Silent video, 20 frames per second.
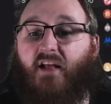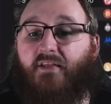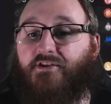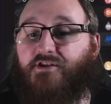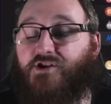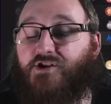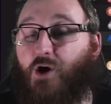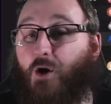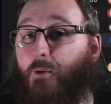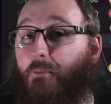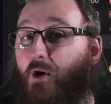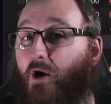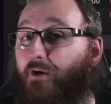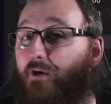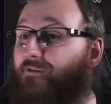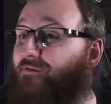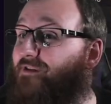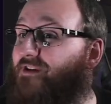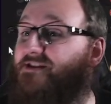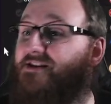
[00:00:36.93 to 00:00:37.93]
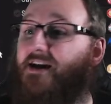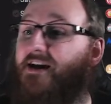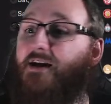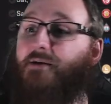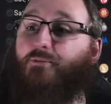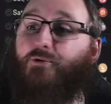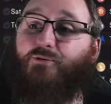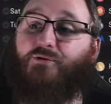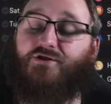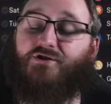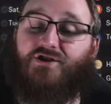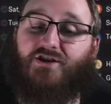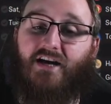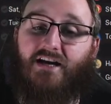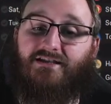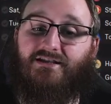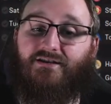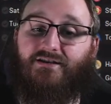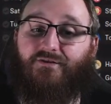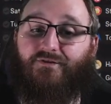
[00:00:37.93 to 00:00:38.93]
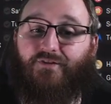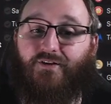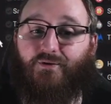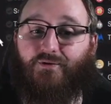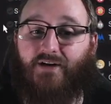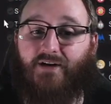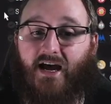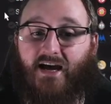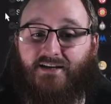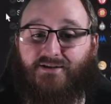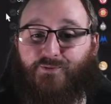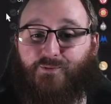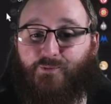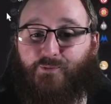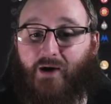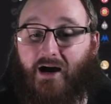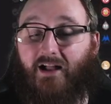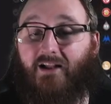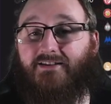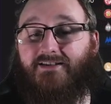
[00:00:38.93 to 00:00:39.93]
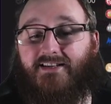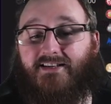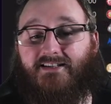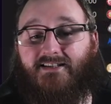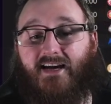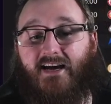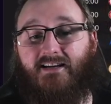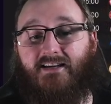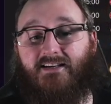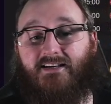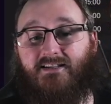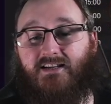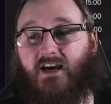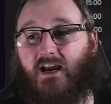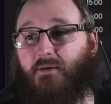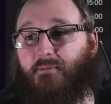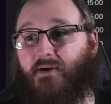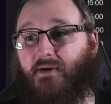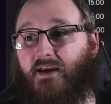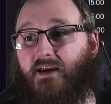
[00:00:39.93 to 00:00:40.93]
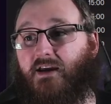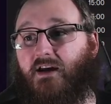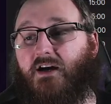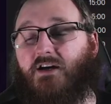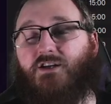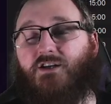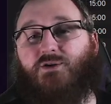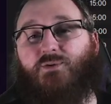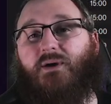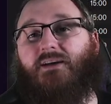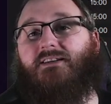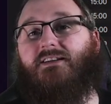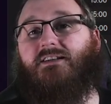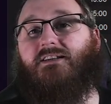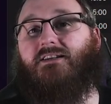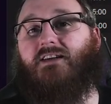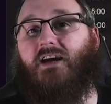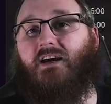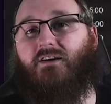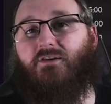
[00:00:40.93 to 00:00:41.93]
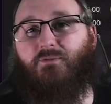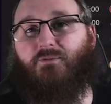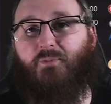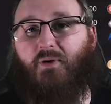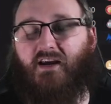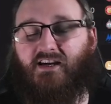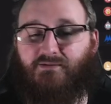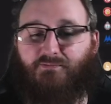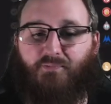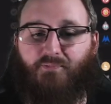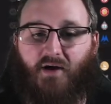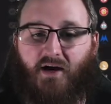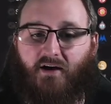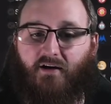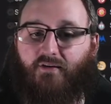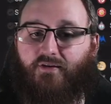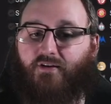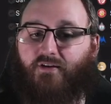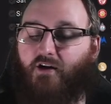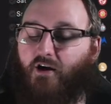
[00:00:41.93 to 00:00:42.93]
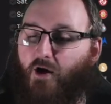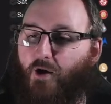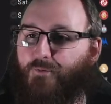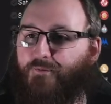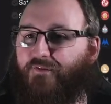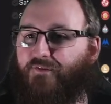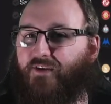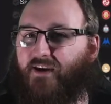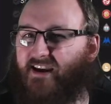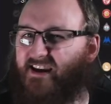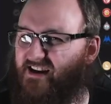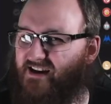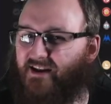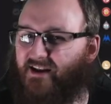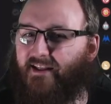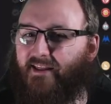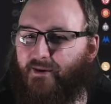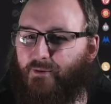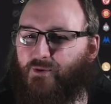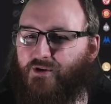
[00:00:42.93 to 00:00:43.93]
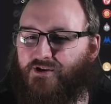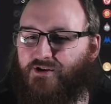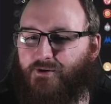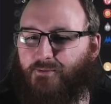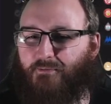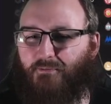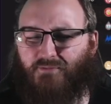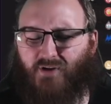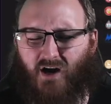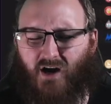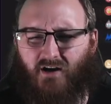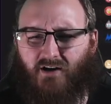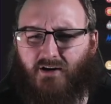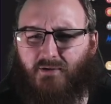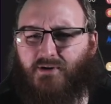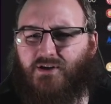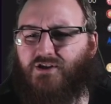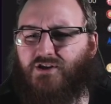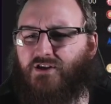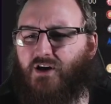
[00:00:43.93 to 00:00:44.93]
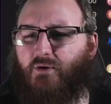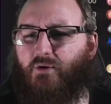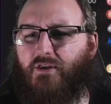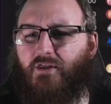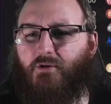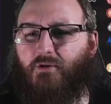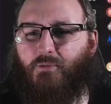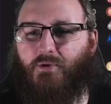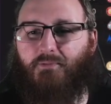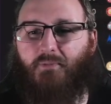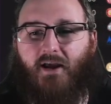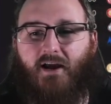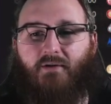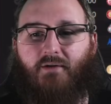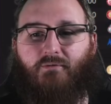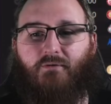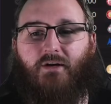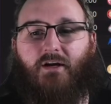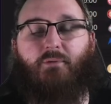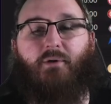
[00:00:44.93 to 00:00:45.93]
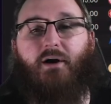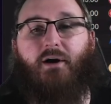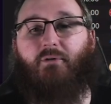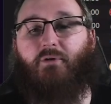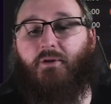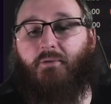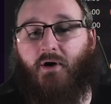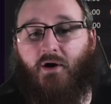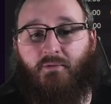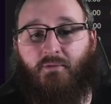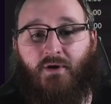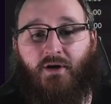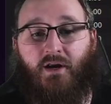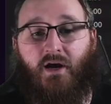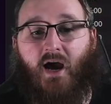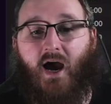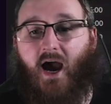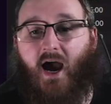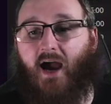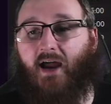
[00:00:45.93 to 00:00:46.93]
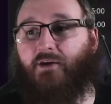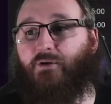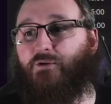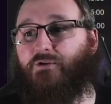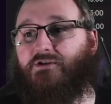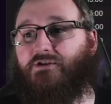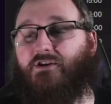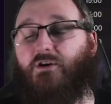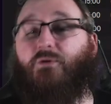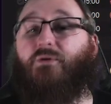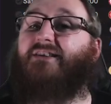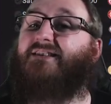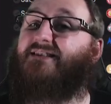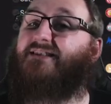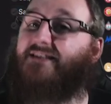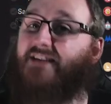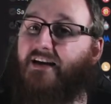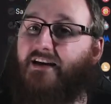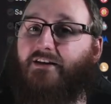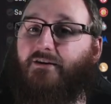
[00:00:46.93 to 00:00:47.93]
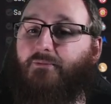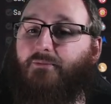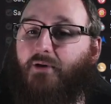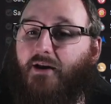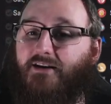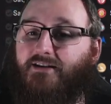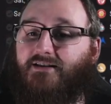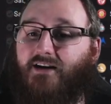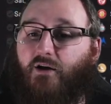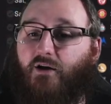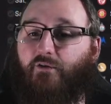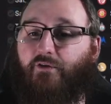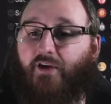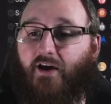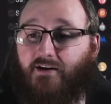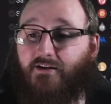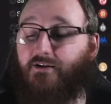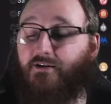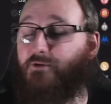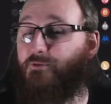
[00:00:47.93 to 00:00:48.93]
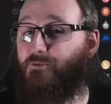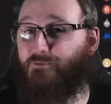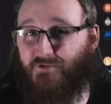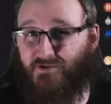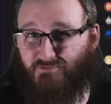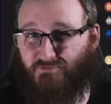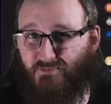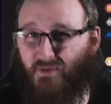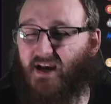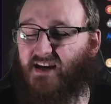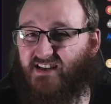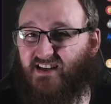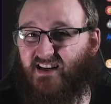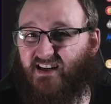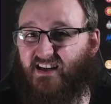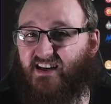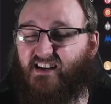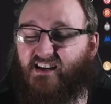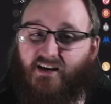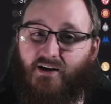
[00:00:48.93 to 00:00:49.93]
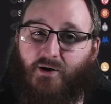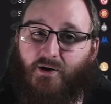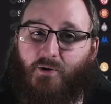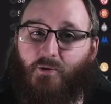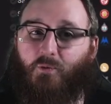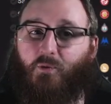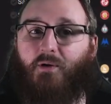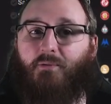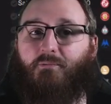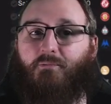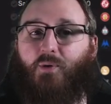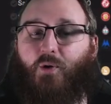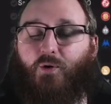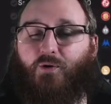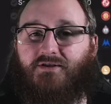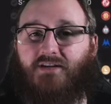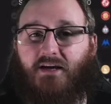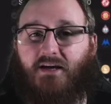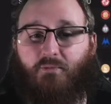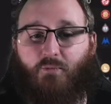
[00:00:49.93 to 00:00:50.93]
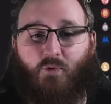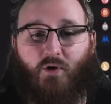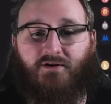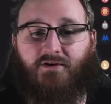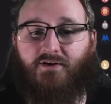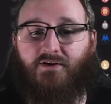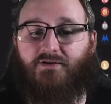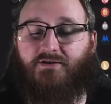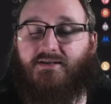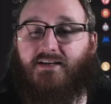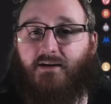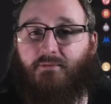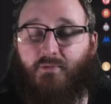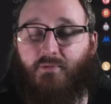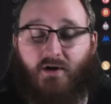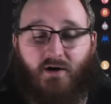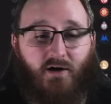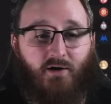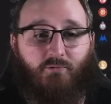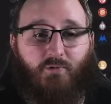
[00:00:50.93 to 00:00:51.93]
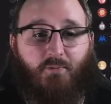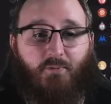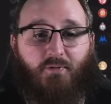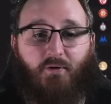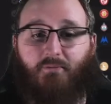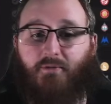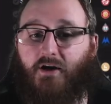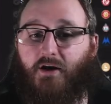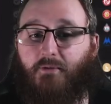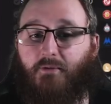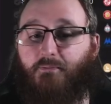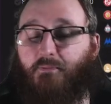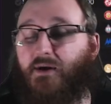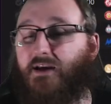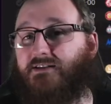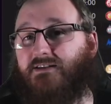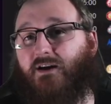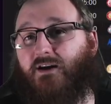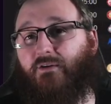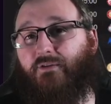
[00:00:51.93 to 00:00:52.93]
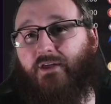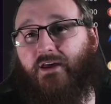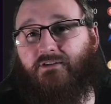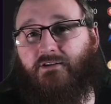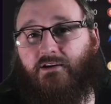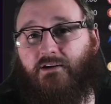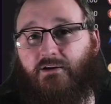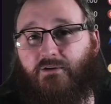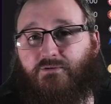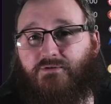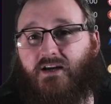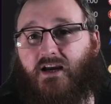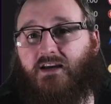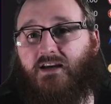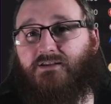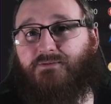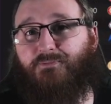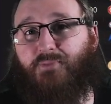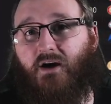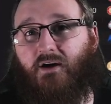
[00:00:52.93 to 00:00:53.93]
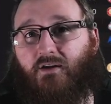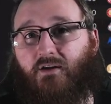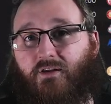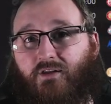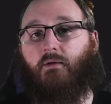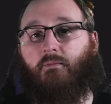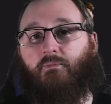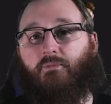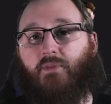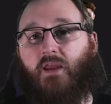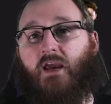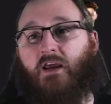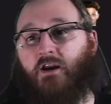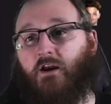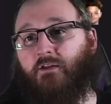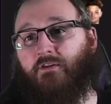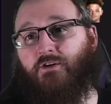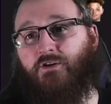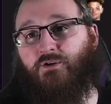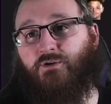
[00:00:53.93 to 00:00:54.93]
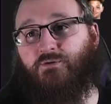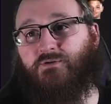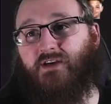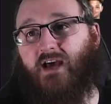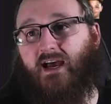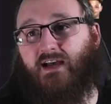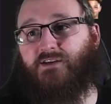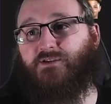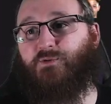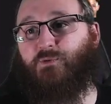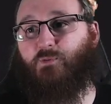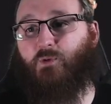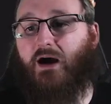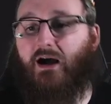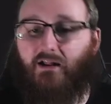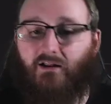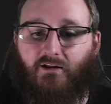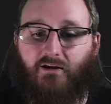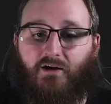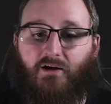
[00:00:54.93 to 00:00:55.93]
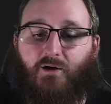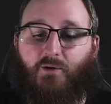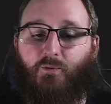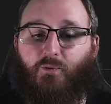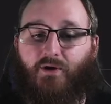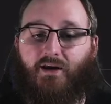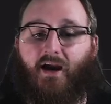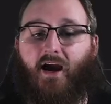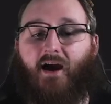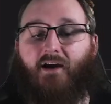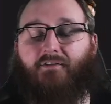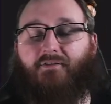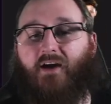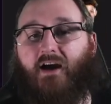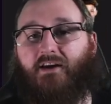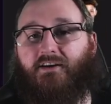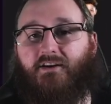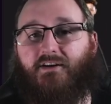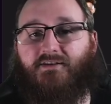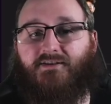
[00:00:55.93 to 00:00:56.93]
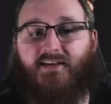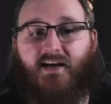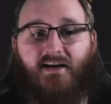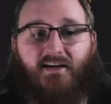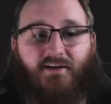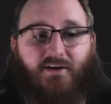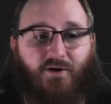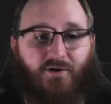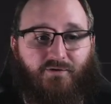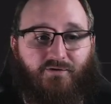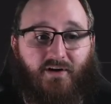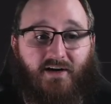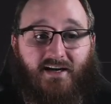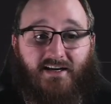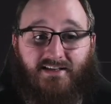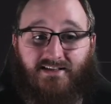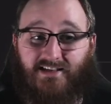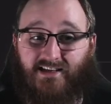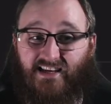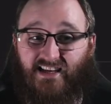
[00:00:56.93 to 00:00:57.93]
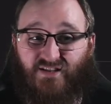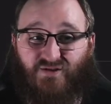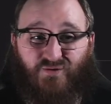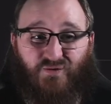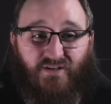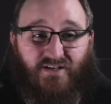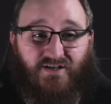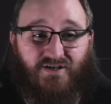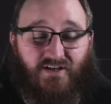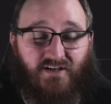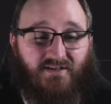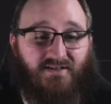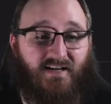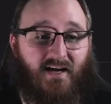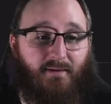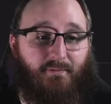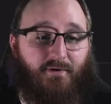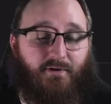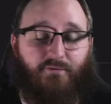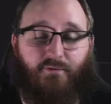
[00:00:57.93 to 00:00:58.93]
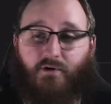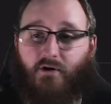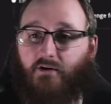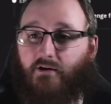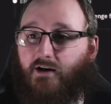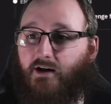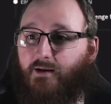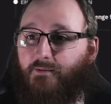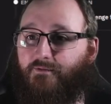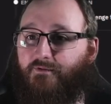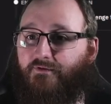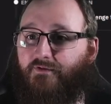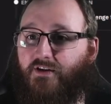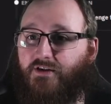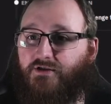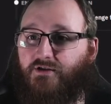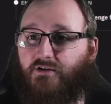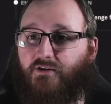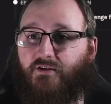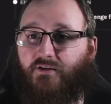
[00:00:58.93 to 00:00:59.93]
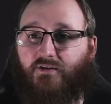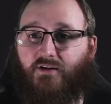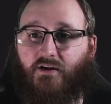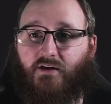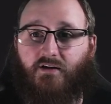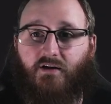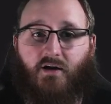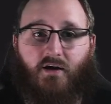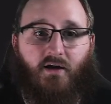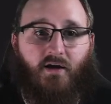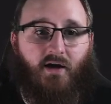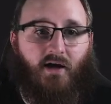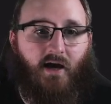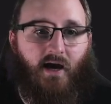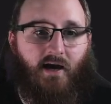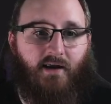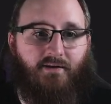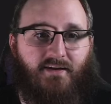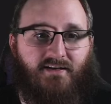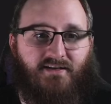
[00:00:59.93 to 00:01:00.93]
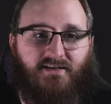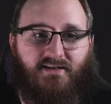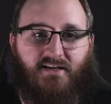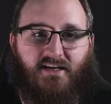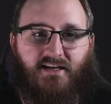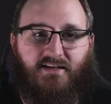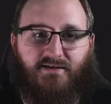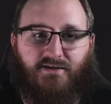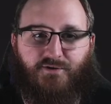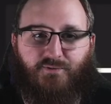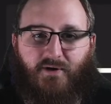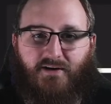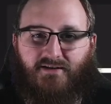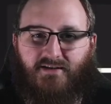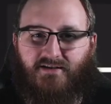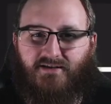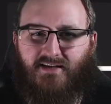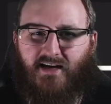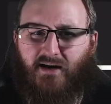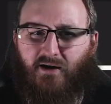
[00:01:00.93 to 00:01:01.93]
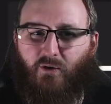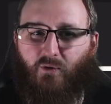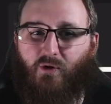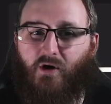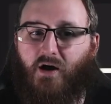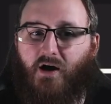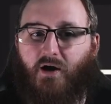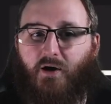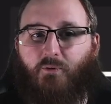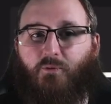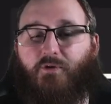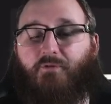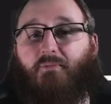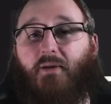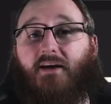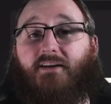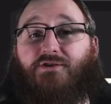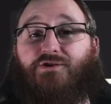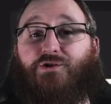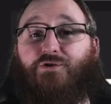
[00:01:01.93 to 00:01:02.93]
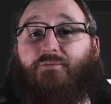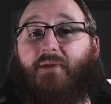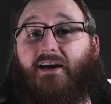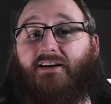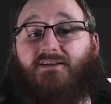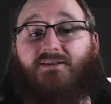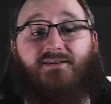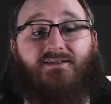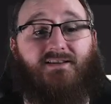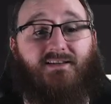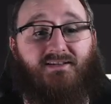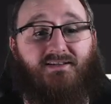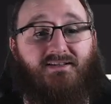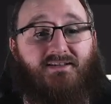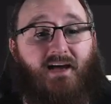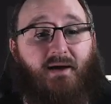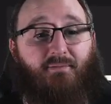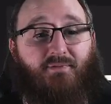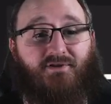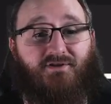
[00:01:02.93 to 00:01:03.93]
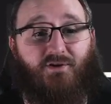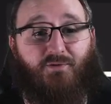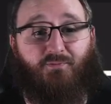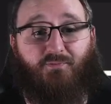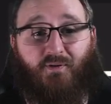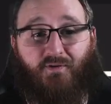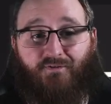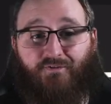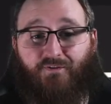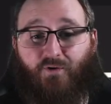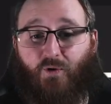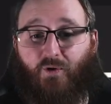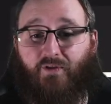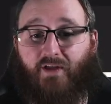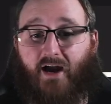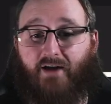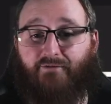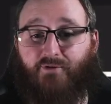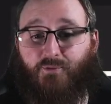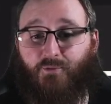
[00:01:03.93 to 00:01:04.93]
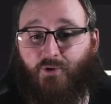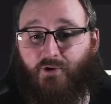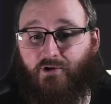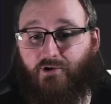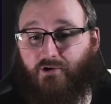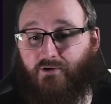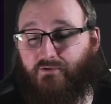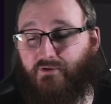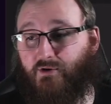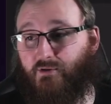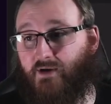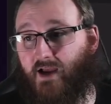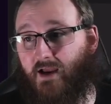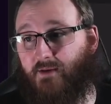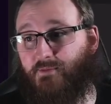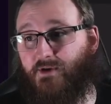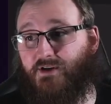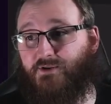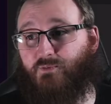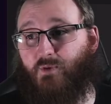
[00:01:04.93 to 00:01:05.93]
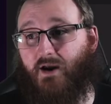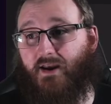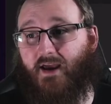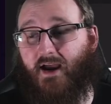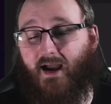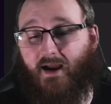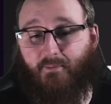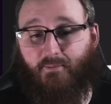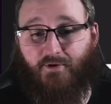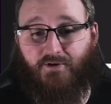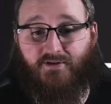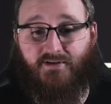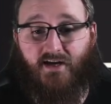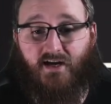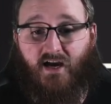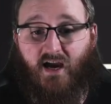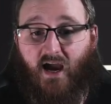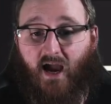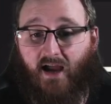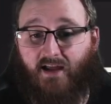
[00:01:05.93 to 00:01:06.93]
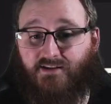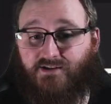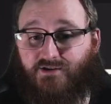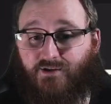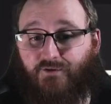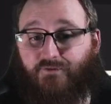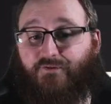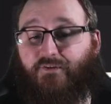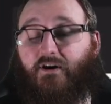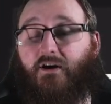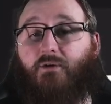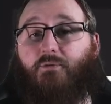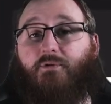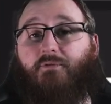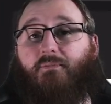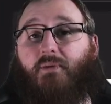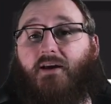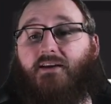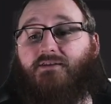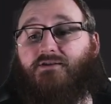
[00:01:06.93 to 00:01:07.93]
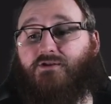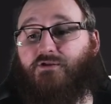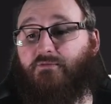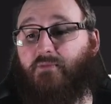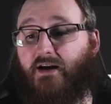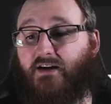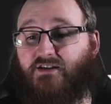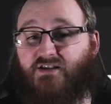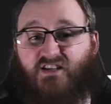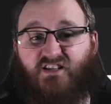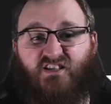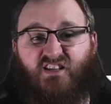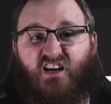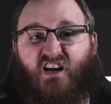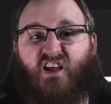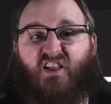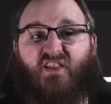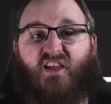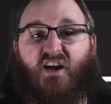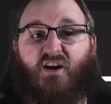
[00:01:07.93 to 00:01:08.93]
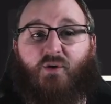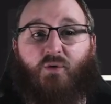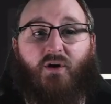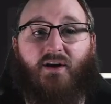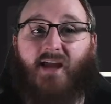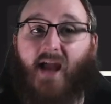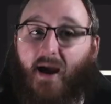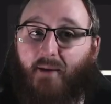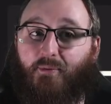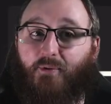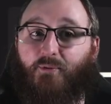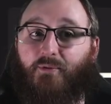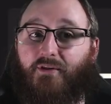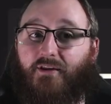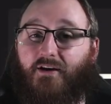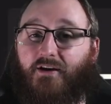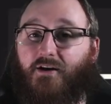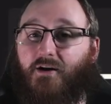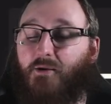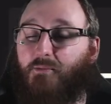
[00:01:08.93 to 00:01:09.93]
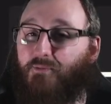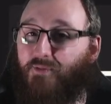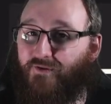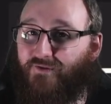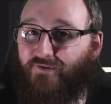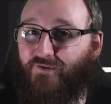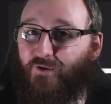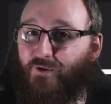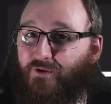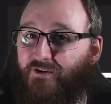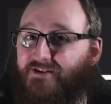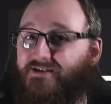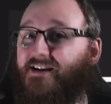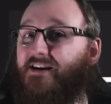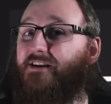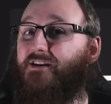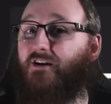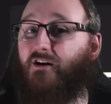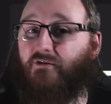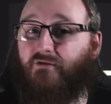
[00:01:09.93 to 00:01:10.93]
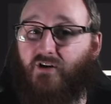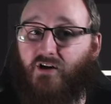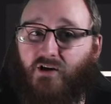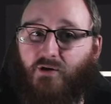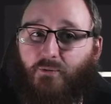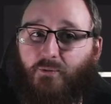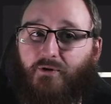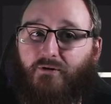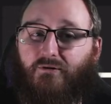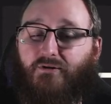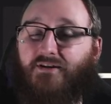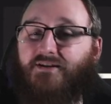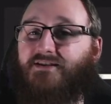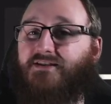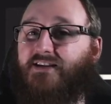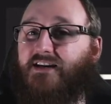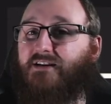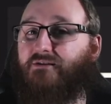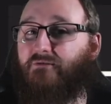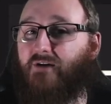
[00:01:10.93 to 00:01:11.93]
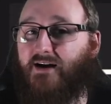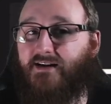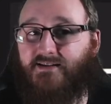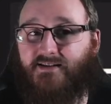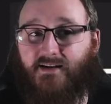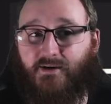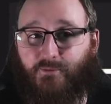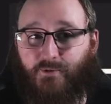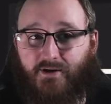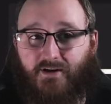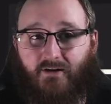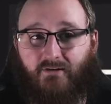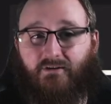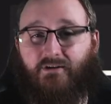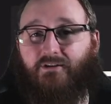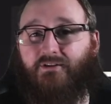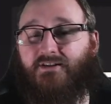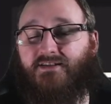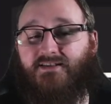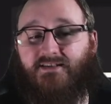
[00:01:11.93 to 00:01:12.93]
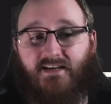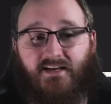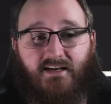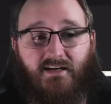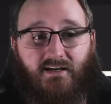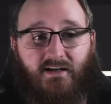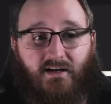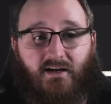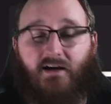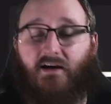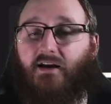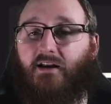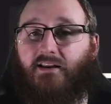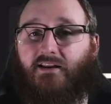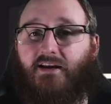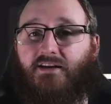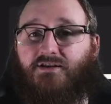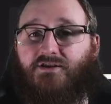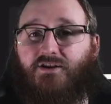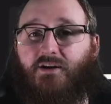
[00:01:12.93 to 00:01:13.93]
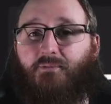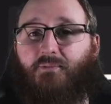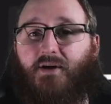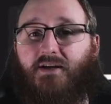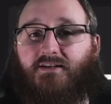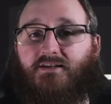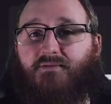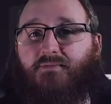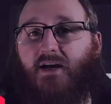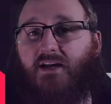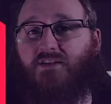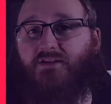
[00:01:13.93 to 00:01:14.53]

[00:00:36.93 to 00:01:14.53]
Top of the table, Chesterfield as well. Today is going to be 22nd place Bath. Hopefully, we should kind of be showing that we're playing really well at the moment. And also, second place Southend. Basically, one poor team, one good team. We're probably going to beat Southend and lose against Bath. In other news as well, we have had our takeover. It has literally just happened. If we go to Club Vision, I think, and is the easiest way to tell, we've played two matches since this happened. So before the Havant and Waterlooville game is when it happened. And so far, we've played two matches. They're quite happy with it. Before the takeover, we were on a D rating. We're currently on a C. Let's jump into match